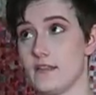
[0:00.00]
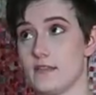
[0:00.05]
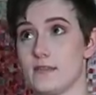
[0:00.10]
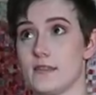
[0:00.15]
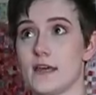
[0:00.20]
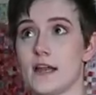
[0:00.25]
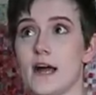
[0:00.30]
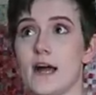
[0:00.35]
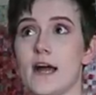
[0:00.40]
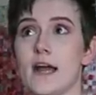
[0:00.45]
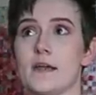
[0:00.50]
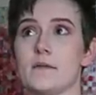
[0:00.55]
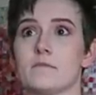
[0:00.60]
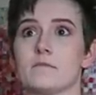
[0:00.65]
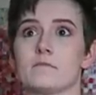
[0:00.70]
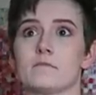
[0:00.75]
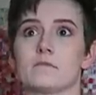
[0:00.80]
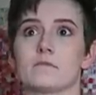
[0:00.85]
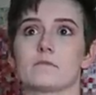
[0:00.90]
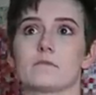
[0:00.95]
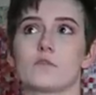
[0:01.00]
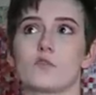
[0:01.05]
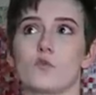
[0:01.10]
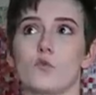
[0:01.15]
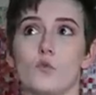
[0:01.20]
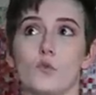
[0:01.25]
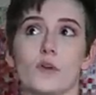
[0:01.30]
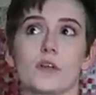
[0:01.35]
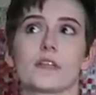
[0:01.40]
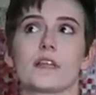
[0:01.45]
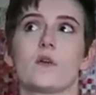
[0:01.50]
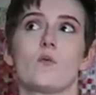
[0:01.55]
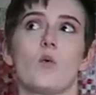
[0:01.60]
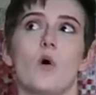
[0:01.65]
that I'm really